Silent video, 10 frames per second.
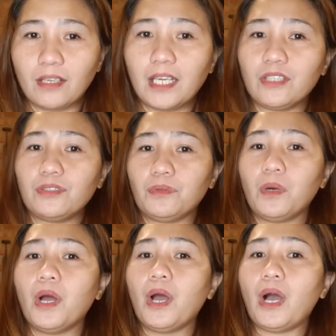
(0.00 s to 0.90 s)
Okay, so
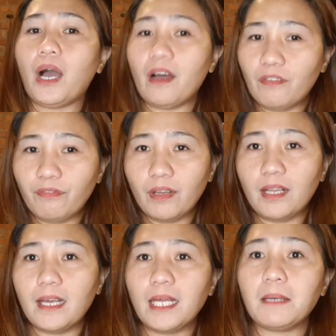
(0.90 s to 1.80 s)

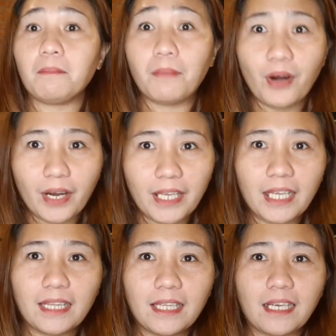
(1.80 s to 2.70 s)
affiliate
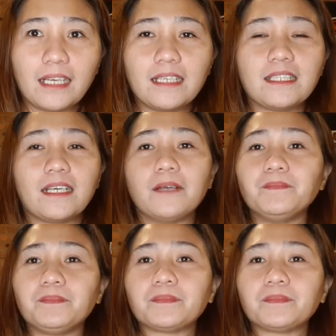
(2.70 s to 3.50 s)
marketing is a